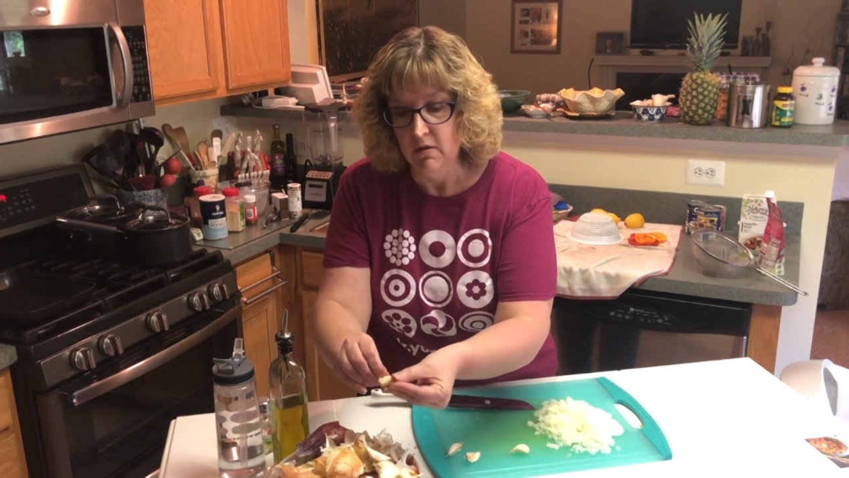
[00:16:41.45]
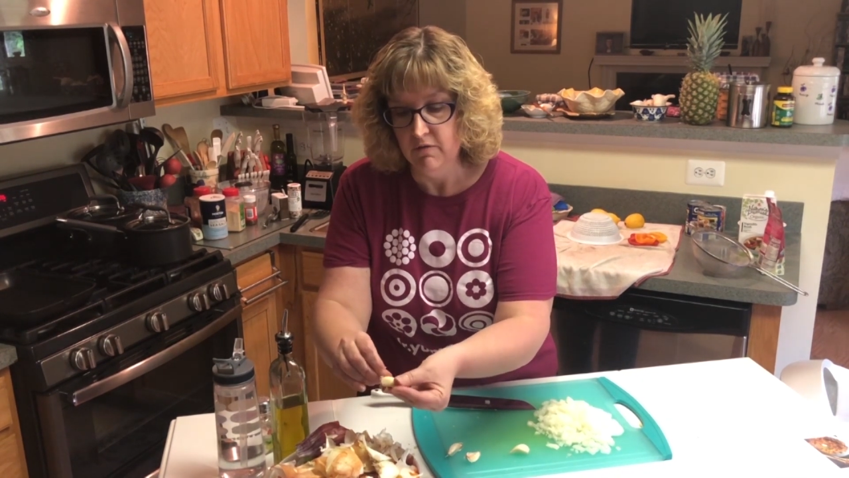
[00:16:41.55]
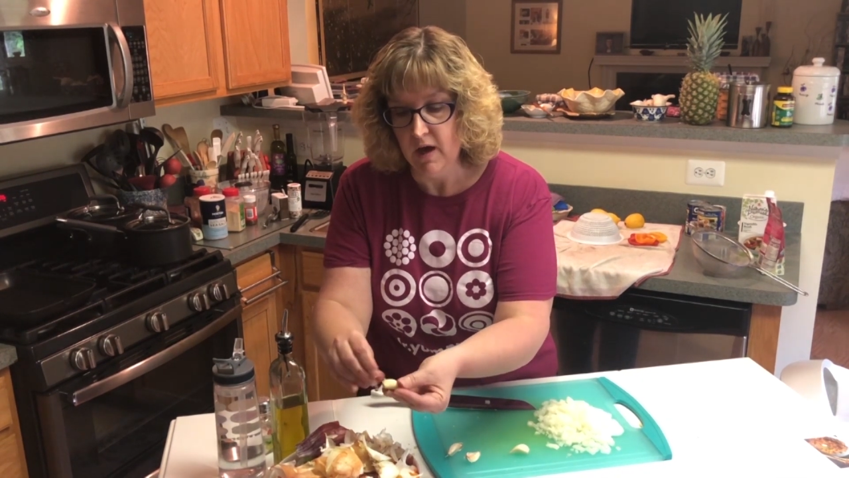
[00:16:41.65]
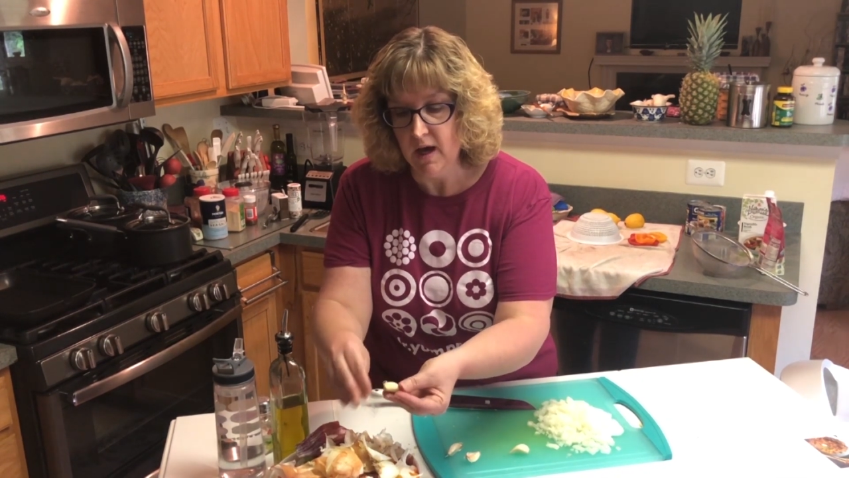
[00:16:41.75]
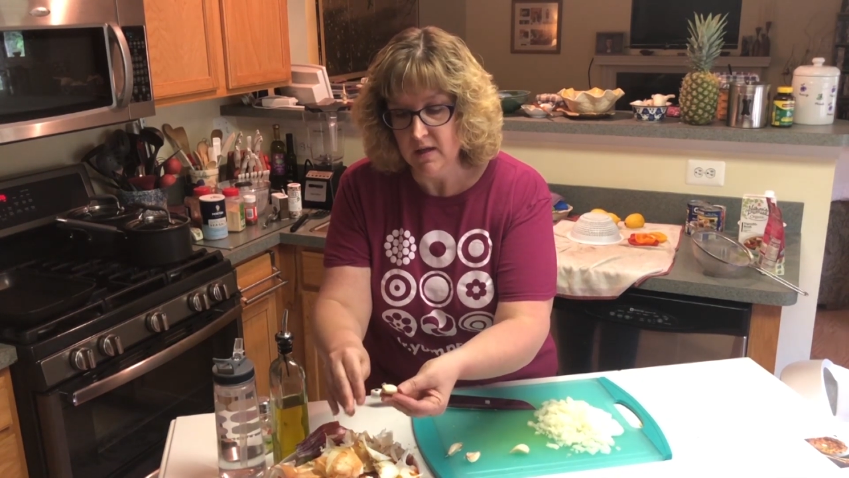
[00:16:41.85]

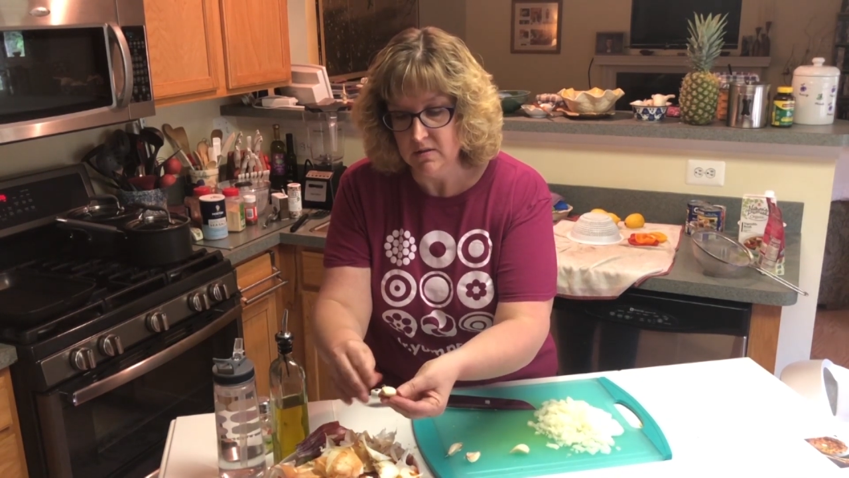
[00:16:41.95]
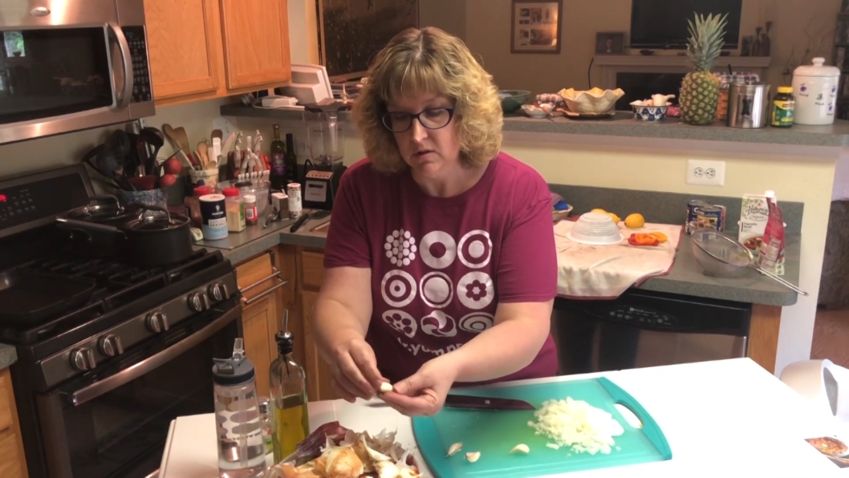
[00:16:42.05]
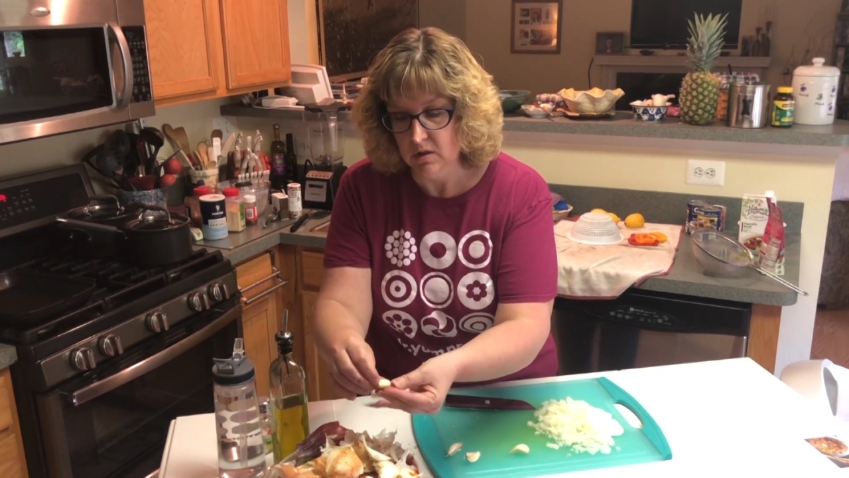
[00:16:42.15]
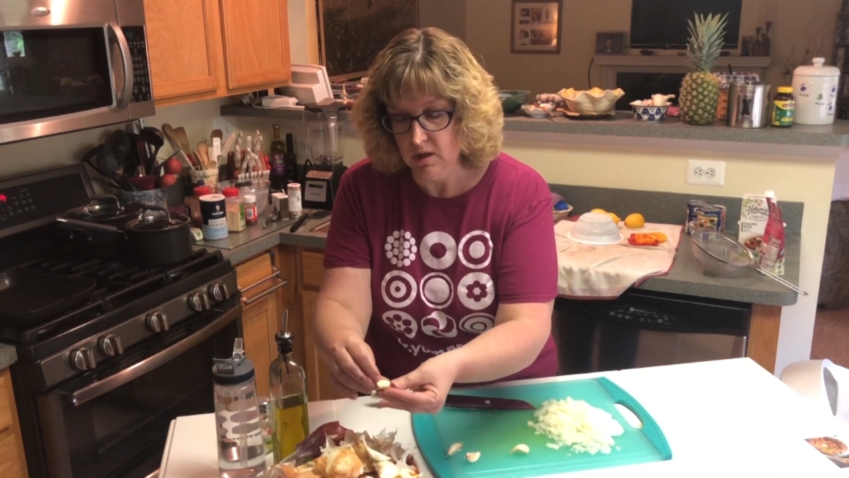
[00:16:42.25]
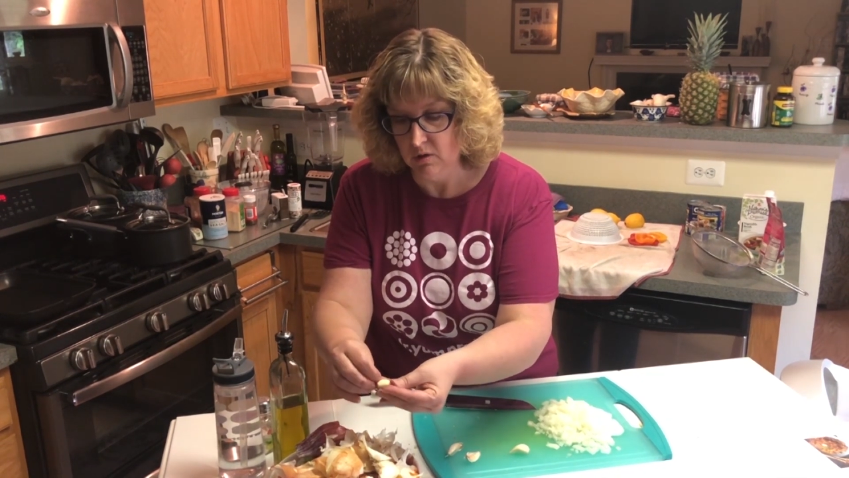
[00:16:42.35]
Fajas
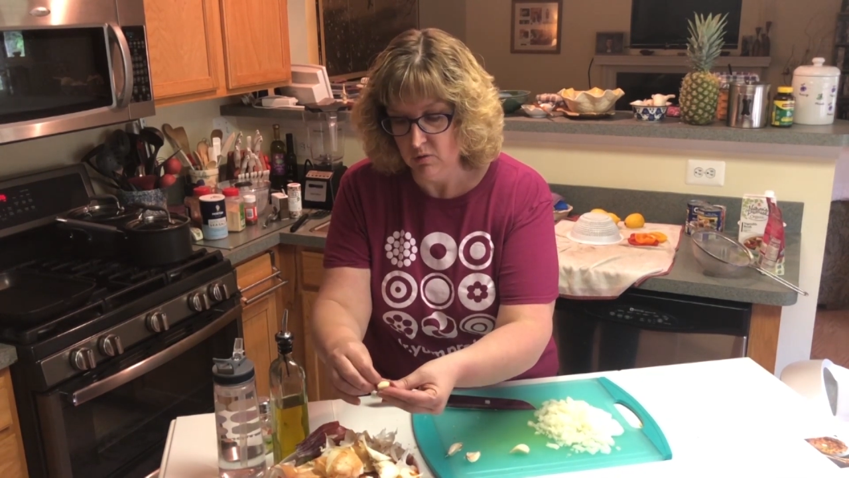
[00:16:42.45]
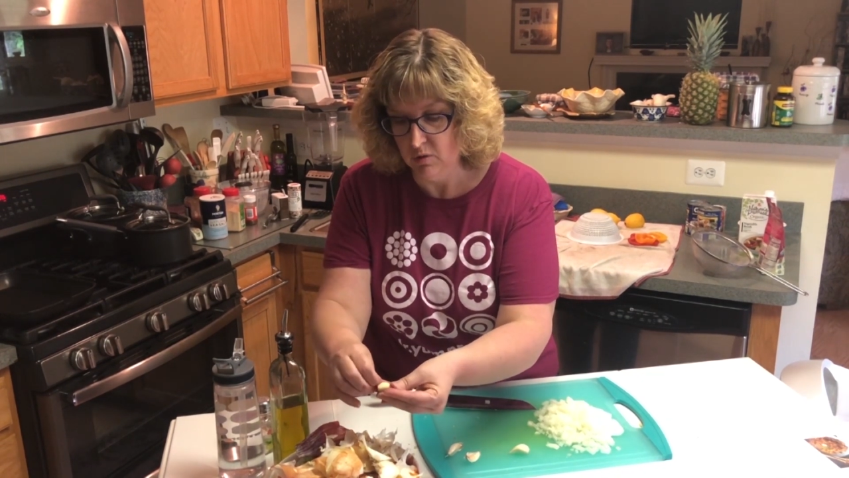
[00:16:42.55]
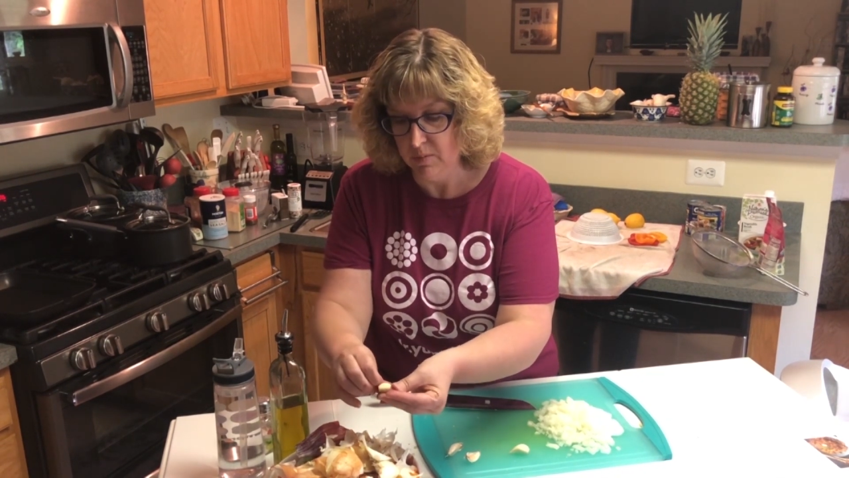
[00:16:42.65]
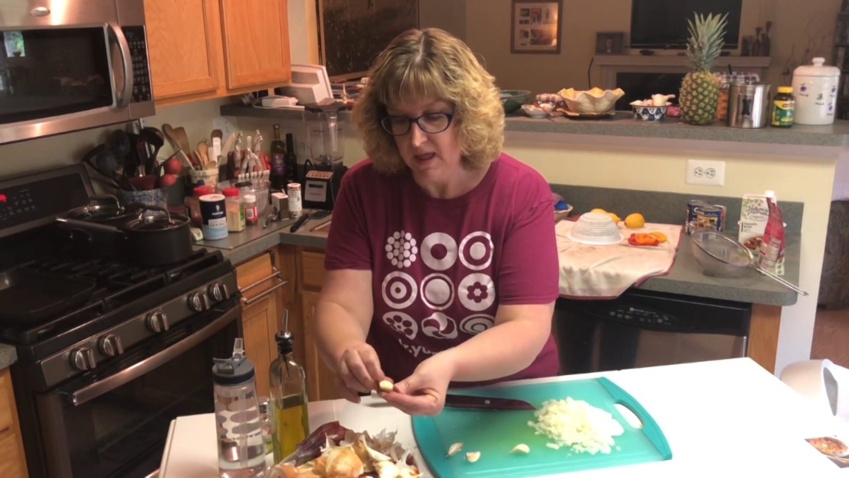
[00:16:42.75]
cooking group,